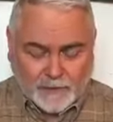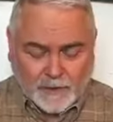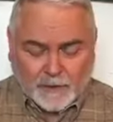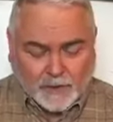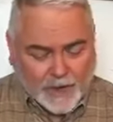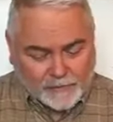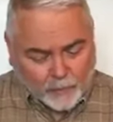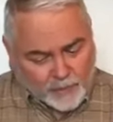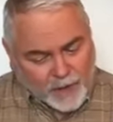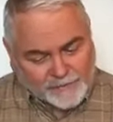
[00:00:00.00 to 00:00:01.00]
God's
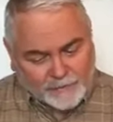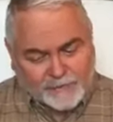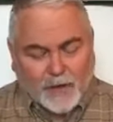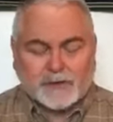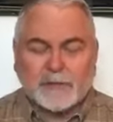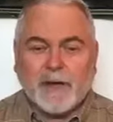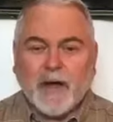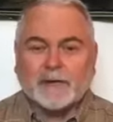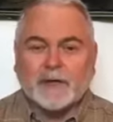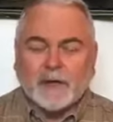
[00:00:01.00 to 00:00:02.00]
Word also talks
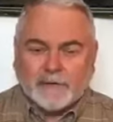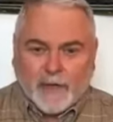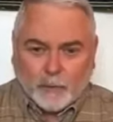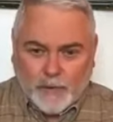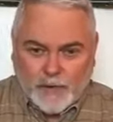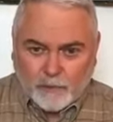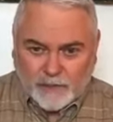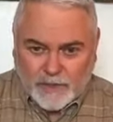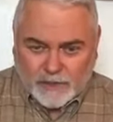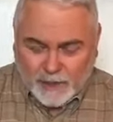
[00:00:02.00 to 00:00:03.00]
about that we, when
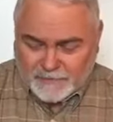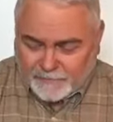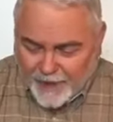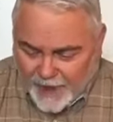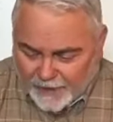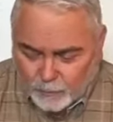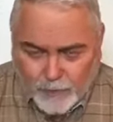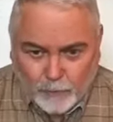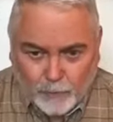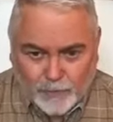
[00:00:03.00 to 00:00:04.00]
He comes back, we
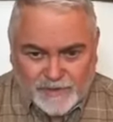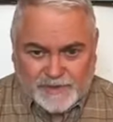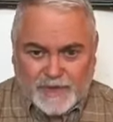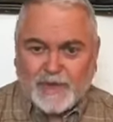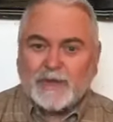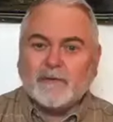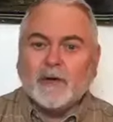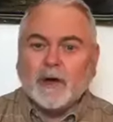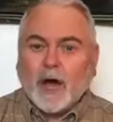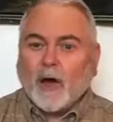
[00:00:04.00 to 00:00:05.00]
will receive
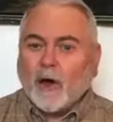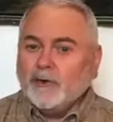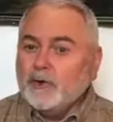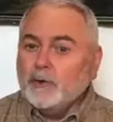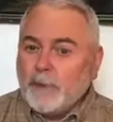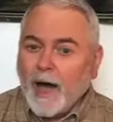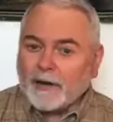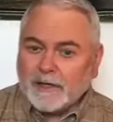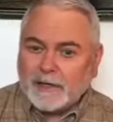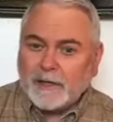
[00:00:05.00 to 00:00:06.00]
our new
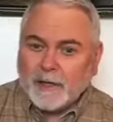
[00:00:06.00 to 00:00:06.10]
body.